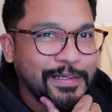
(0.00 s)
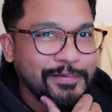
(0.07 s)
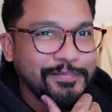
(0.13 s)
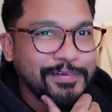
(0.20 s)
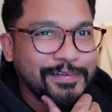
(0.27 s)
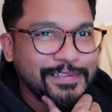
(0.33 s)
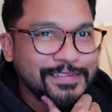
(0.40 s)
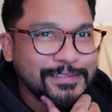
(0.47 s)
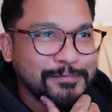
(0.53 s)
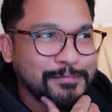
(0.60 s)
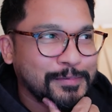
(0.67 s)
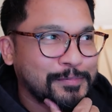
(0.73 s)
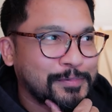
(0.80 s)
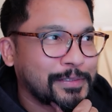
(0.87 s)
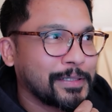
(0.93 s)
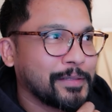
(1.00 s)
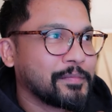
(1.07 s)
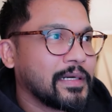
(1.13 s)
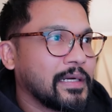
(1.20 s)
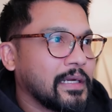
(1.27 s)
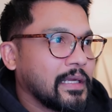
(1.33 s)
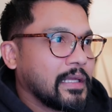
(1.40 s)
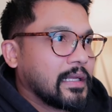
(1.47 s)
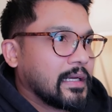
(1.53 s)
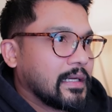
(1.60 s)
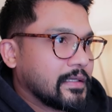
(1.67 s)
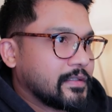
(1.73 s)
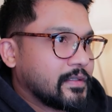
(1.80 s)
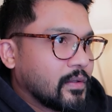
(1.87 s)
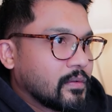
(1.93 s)
Very simple prompt.
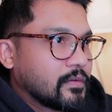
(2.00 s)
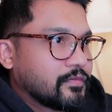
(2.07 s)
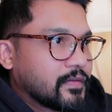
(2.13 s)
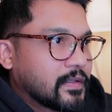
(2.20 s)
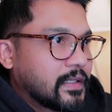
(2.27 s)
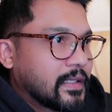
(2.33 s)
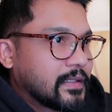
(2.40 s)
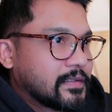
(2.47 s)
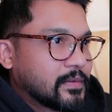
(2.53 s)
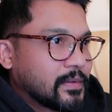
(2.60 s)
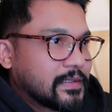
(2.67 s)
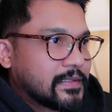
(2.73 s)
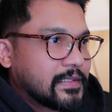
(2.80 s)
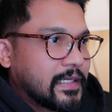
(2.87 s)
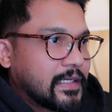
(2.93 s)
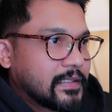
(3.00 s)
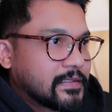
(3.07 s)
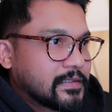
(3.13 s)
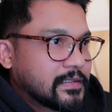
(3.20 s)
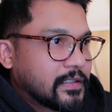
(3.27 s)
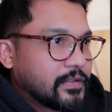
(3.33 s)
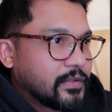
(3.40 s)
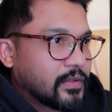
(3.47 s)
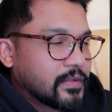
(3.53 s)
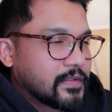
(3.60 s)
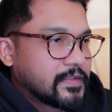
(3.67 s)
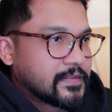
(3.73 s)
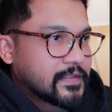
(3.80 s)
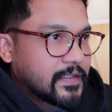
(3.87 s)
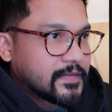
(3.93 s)
Don't forget to attach your
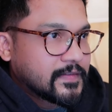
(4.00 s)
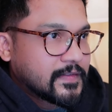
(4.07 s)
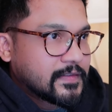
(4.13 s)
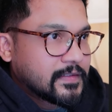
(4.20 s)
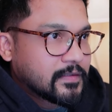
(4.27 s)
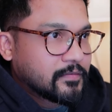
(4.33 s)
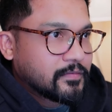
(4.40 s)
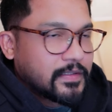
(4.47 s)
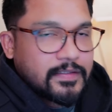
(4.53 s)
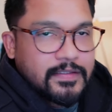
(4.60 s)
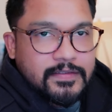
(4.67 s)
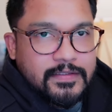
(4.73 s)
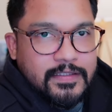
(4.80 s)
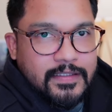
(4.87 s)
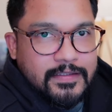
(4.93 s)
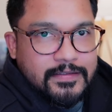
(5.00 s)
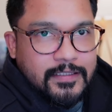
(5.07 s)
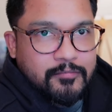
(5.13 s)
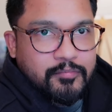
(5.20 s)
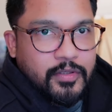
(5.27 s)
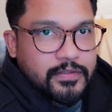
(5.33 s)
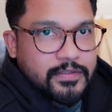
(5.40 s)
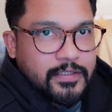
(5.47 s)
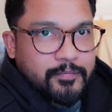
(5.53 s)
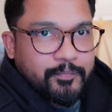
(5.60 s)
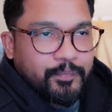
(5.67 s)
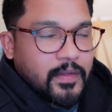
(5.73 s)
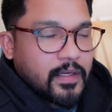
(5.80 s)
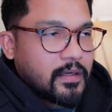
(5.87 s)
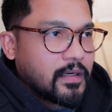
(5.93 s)
design system. In this case, at
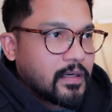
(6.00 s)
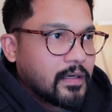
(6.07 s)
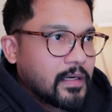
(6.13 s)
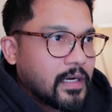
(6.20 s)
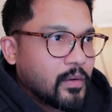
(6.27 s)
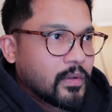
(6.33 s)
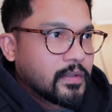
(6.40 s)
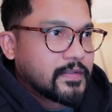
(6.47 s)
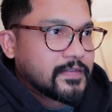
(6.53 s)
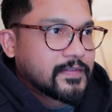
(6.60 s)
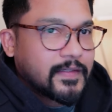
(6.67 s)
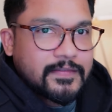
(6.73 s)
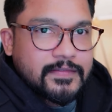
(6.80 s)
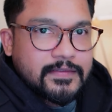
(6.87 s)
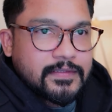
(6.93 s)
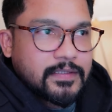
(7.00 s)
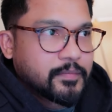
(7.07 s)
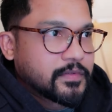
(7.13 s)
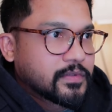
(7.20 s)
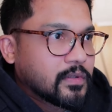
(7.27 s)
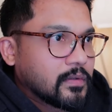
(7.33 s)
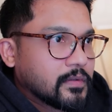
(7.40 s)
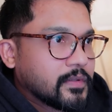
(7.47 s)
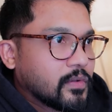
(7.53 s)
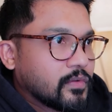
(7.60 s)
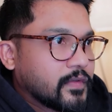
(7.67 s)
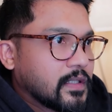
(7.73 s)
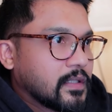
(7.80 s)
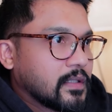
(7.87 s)
bottom, our design system is called Nova.